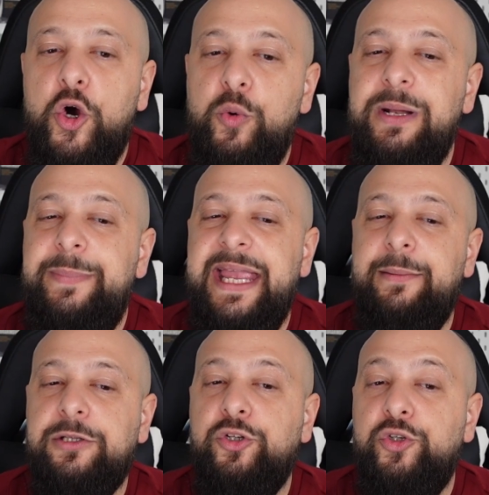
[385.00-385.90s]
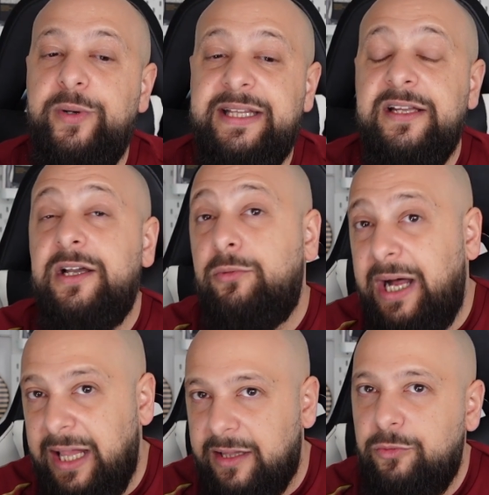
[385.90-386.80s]
will be able to do it?
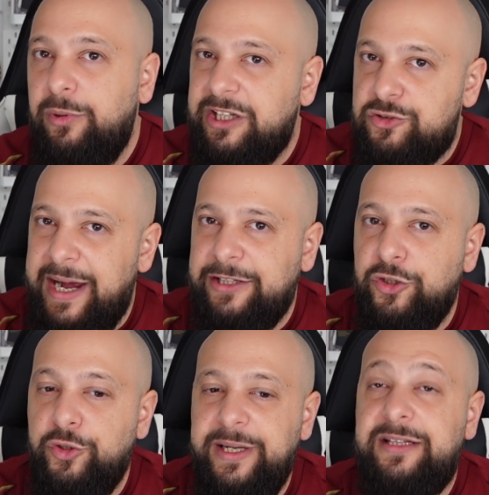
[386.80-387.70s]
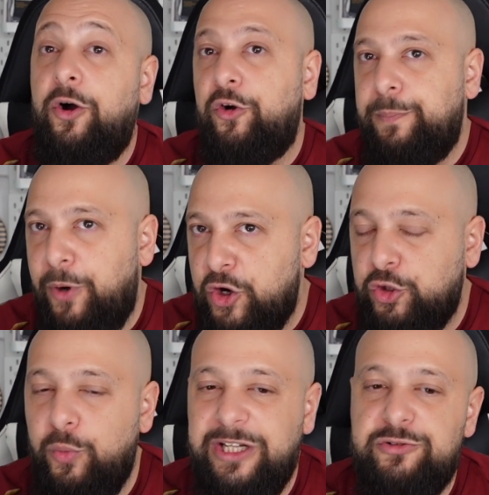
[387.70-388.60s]
Well, we'll try to do it, or Porto
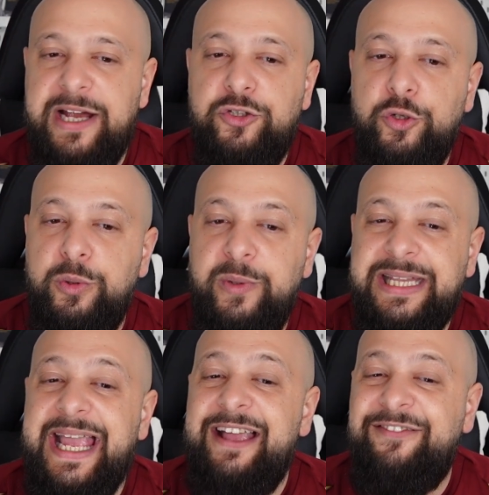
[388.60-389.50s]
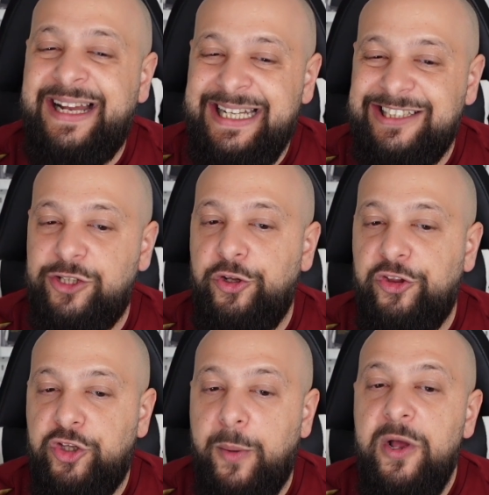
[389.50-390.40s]
will try to do it with Evanilson on top.